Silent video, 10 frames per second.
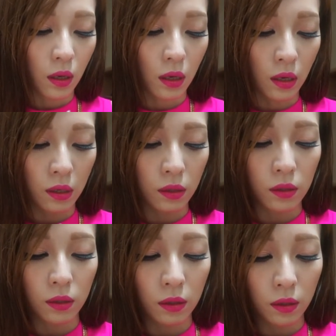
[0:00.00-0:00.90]
and
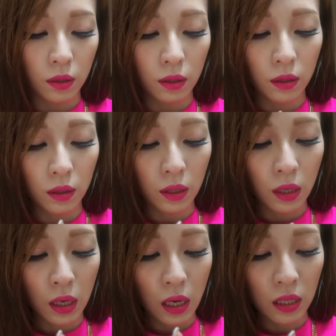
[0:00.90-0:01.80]

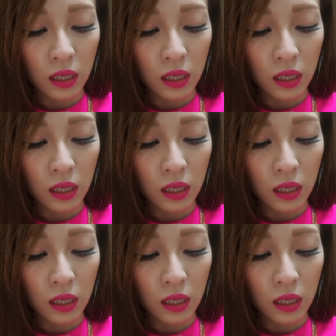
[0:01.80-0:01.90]
it